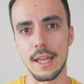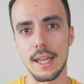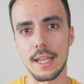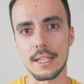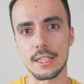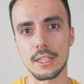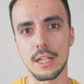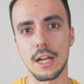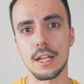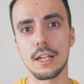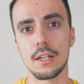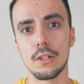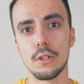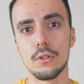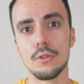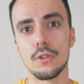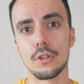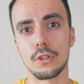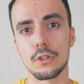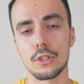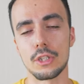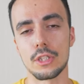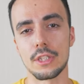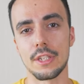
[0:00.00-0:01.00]
It's kind of
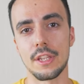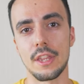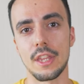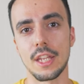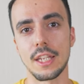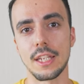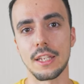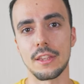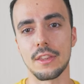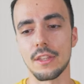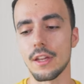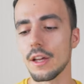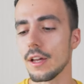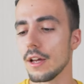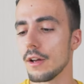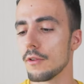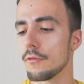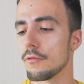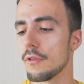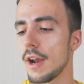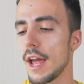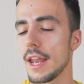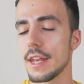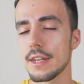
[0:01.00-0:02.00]
ludicrous to think that
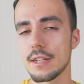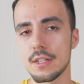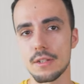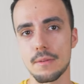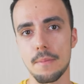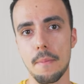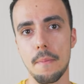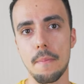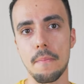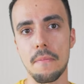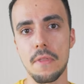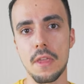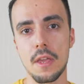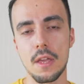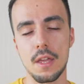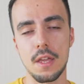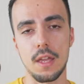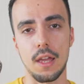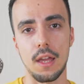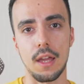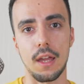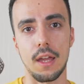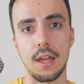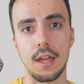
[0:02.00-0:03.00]
a random
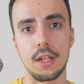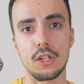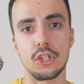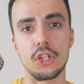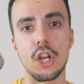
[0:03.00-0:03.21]
uh,